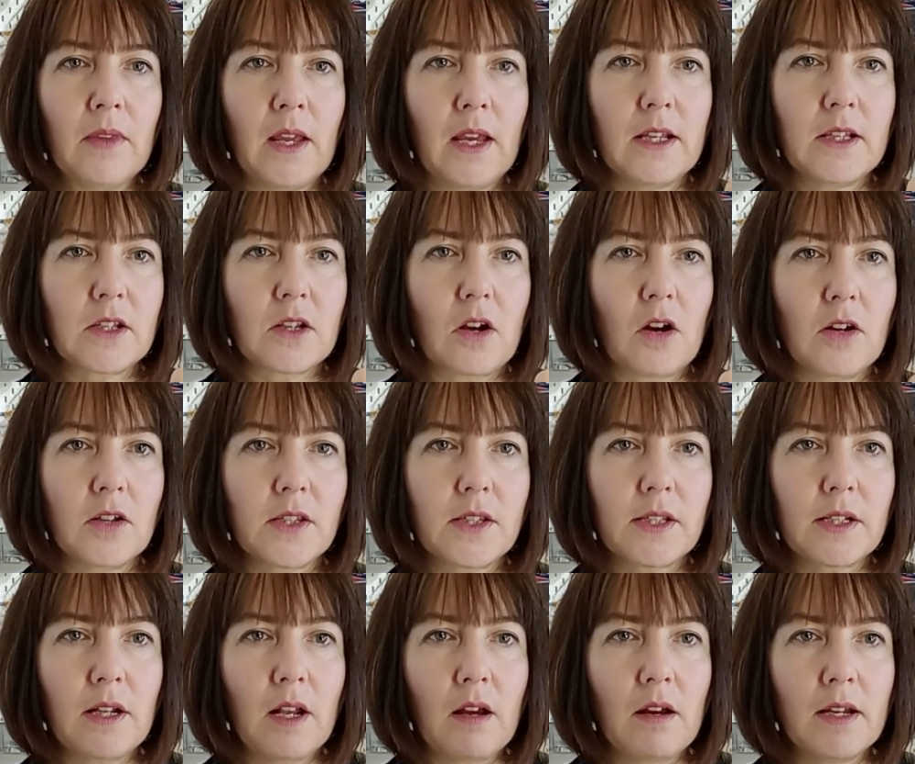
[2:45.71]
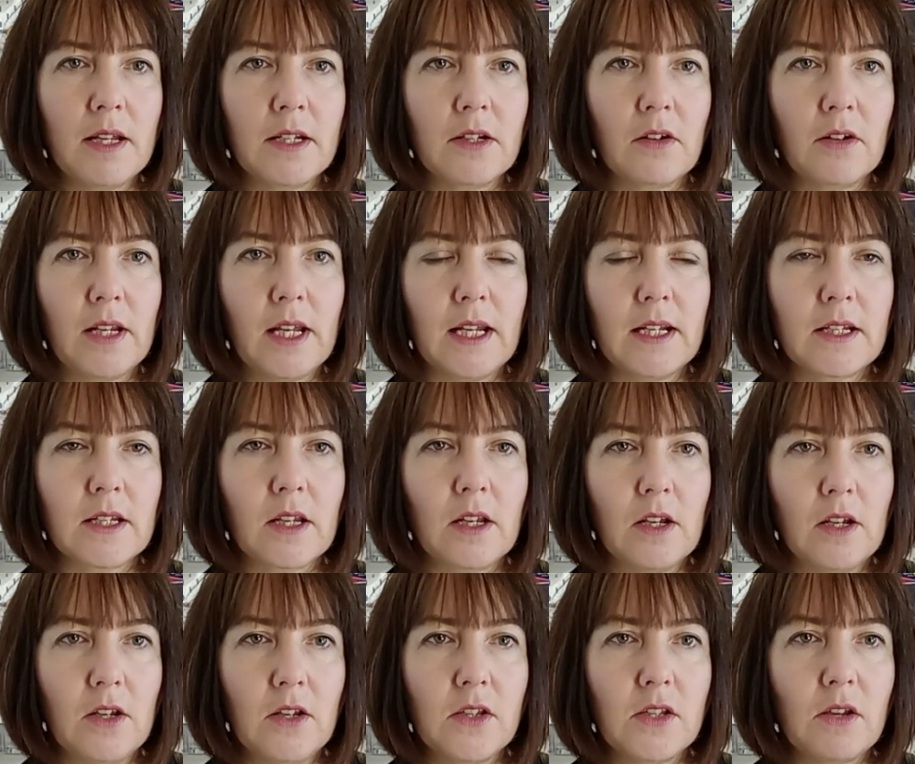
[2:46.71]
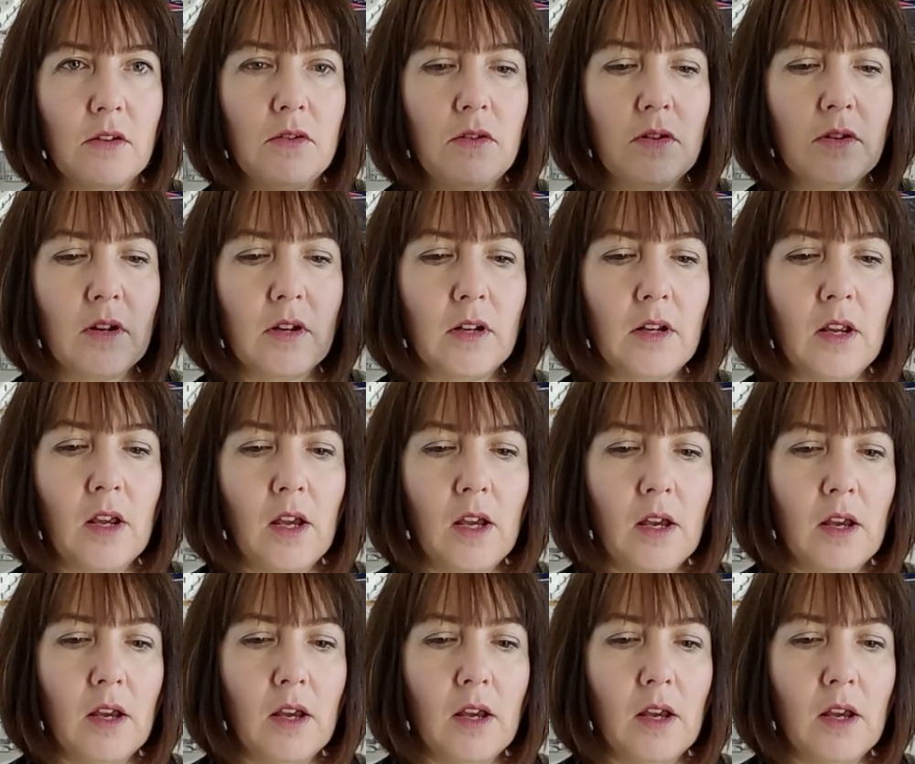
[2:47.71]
It's got a slide on it, so you can